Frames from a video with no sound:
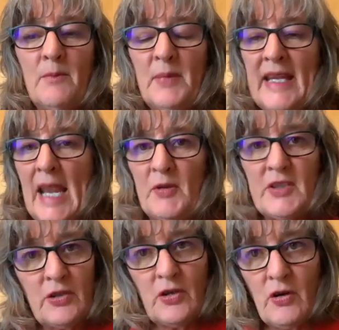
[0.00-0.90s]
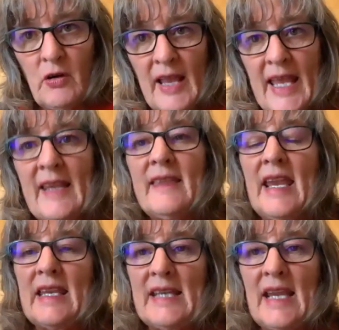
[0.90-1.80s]
and being able to Google
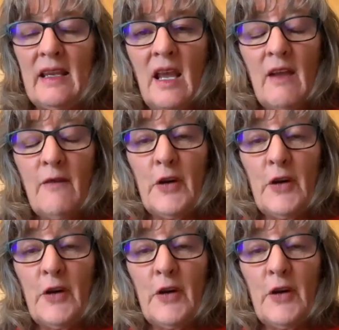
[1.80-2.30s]
anything and take